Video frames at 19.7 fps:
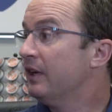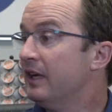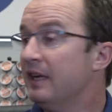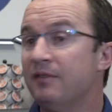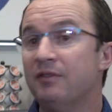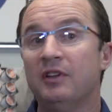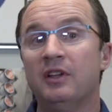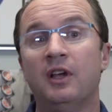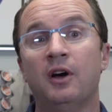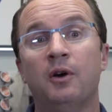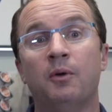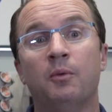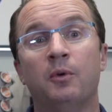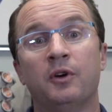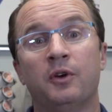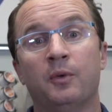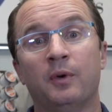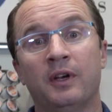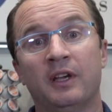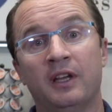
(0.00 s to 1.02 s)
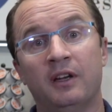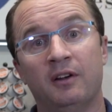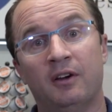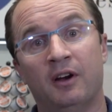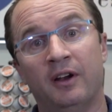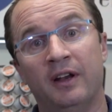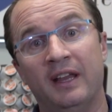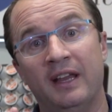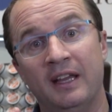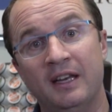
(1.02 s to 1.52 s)
even though we're doing it
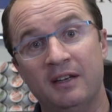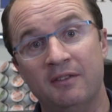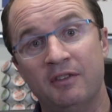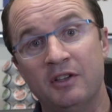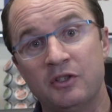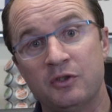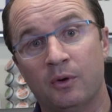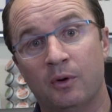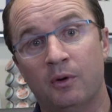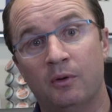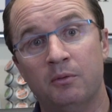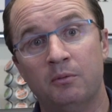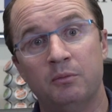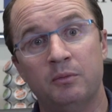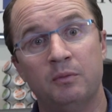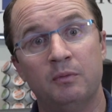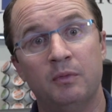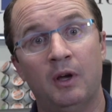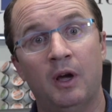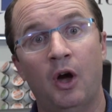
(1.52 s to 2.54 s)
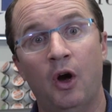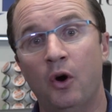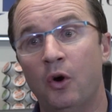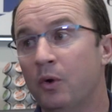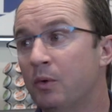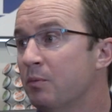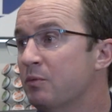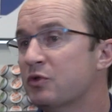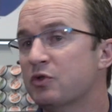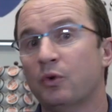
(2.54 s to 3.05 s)
on individual
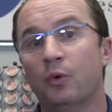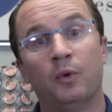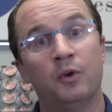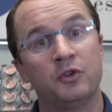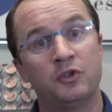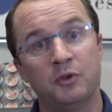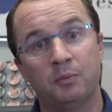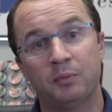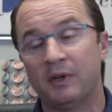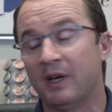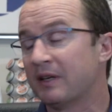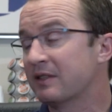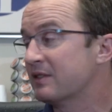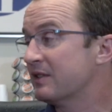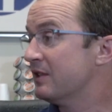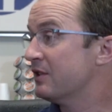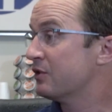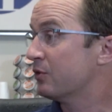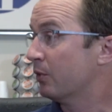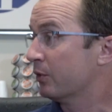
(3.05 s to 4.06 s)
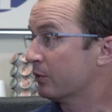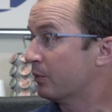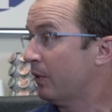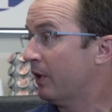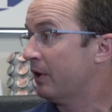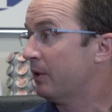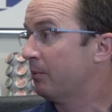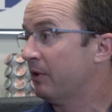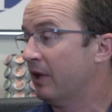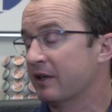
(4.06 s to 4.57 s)
homes or duplexes or
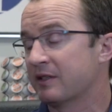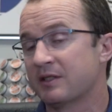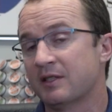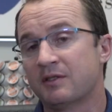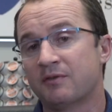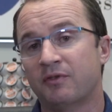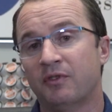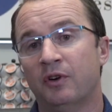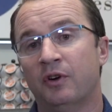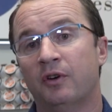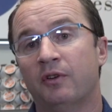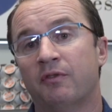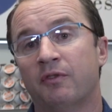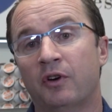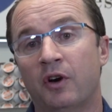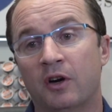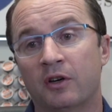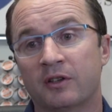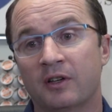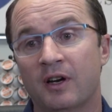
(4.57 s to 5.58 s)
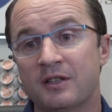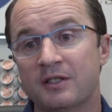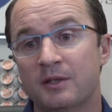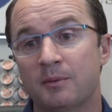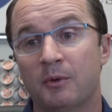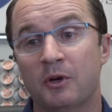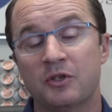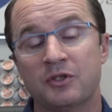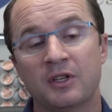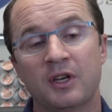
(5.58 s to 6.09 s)
quadruplexes for, for our
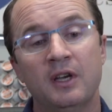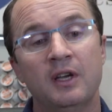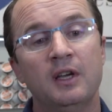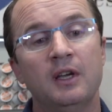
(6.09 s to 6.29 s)
customers.